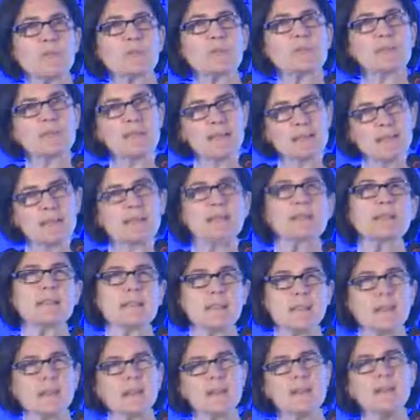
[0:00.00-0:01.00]
to setting
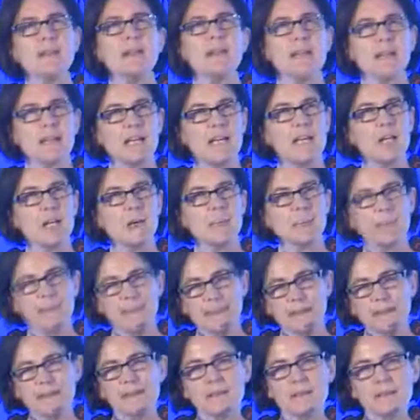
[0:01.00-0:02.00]
down
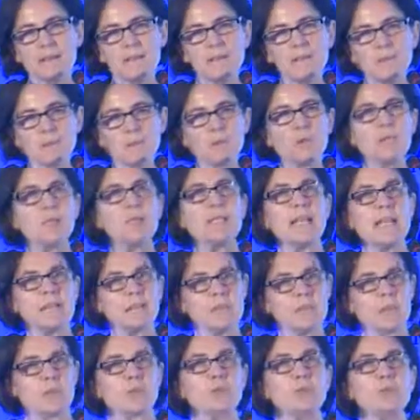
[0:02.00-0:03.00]
rule
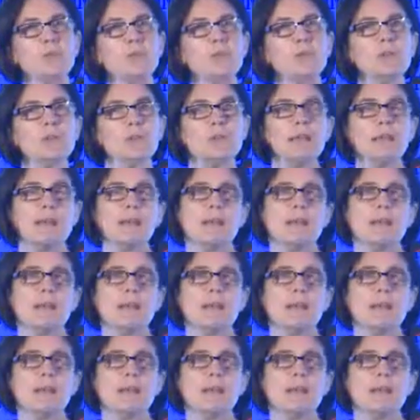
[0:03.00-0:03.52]
after rule.